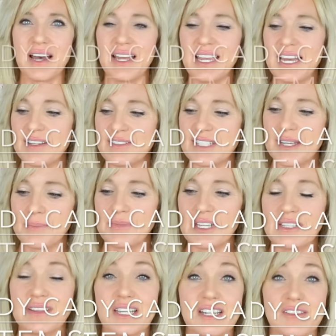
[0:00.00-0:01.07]
I have
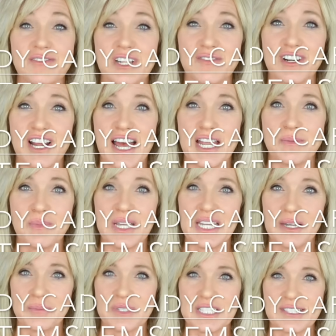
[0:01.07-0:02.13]
something that I've never had in my
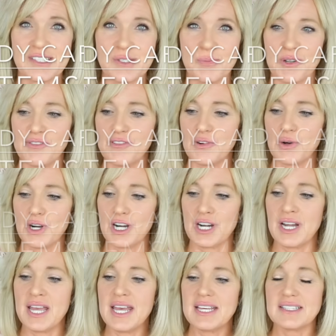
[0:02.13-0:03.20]
empties before.